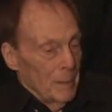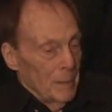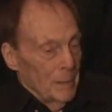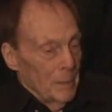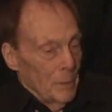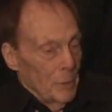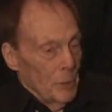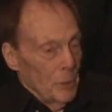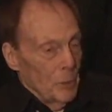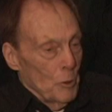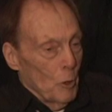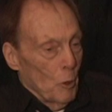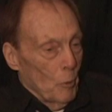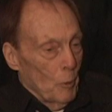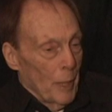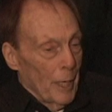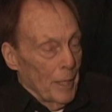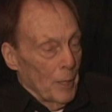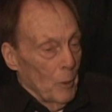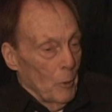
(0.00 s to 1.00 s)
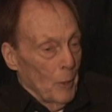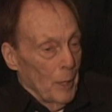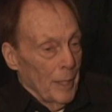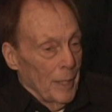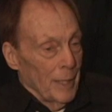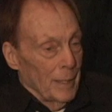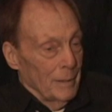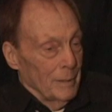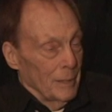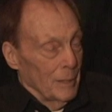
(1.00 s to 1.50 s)
You can know right
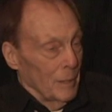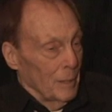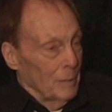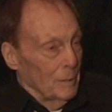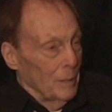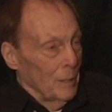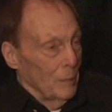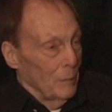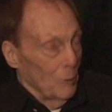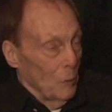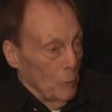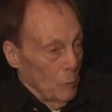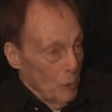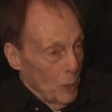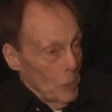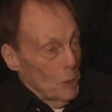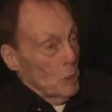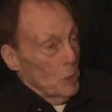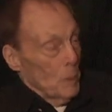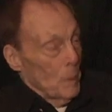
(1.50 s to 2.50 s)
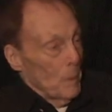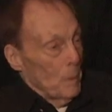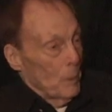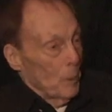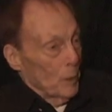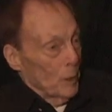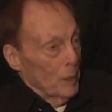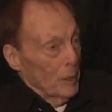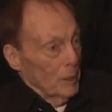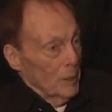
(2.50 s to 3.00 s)
away that they should be
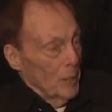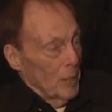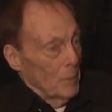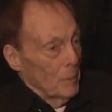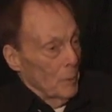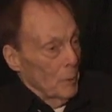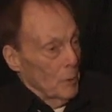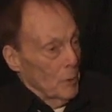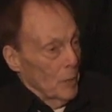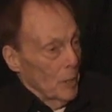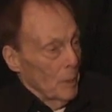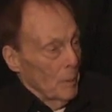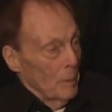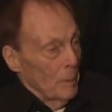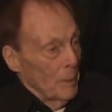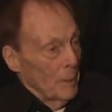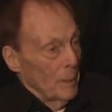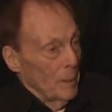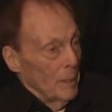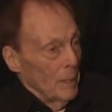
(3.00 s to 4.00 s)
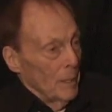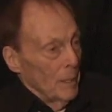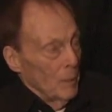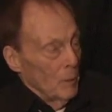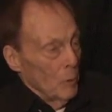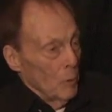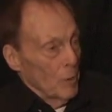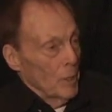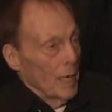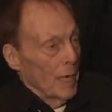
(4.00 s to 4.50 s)
put on chemotherapy
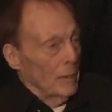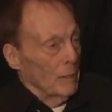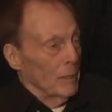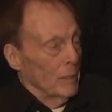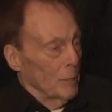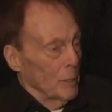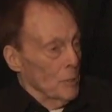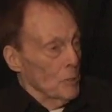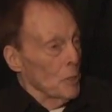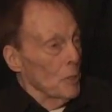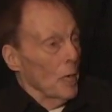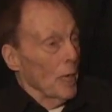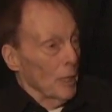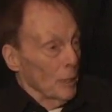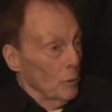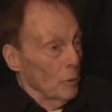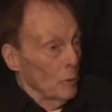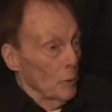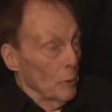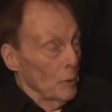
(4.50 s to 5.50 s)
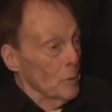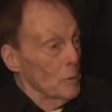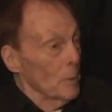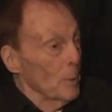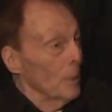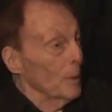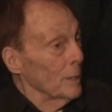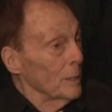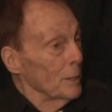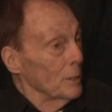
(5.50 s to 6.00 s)
because they're not going to
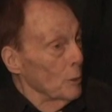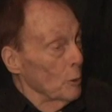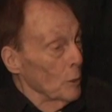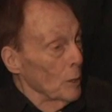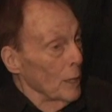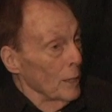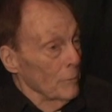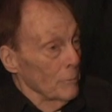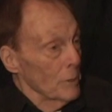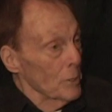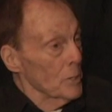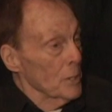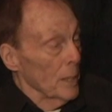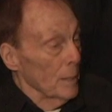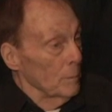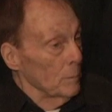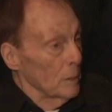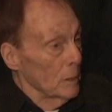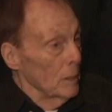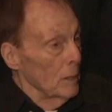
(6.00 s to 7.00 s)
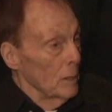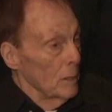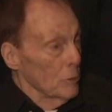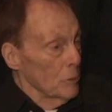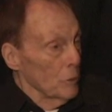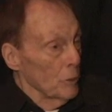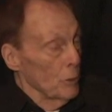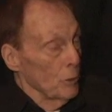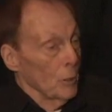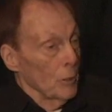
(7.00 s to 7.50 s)
respond. They don't have receptor.
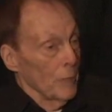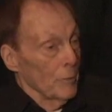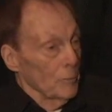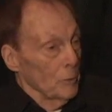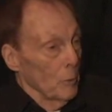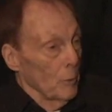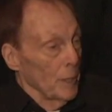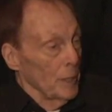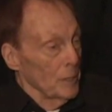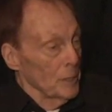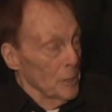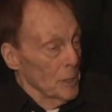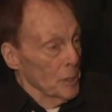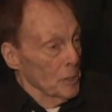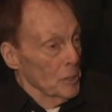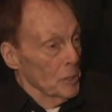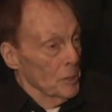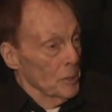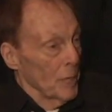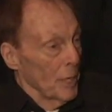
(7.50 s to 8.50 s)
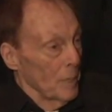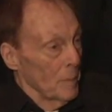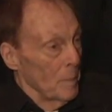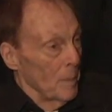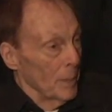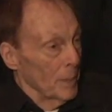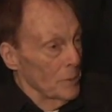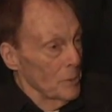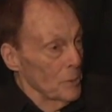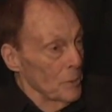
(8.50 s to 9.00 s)
So you don't have to wait 6 to 8
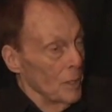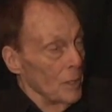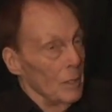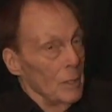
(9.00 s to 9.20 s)
months,